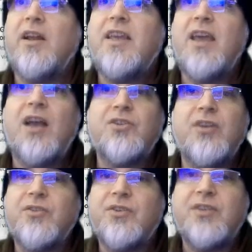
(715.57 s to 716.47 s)
Cash
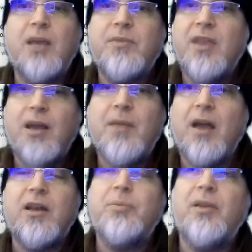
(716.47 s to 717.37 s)
does the same thing. I'm not
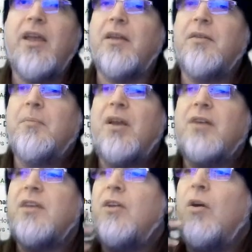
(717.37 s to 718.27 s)
going to play it
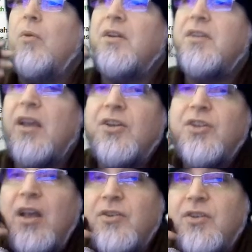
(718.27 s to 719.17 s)
because I don't want to take a
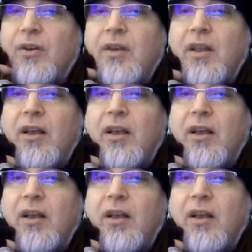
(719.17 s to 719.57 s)
chance here and get a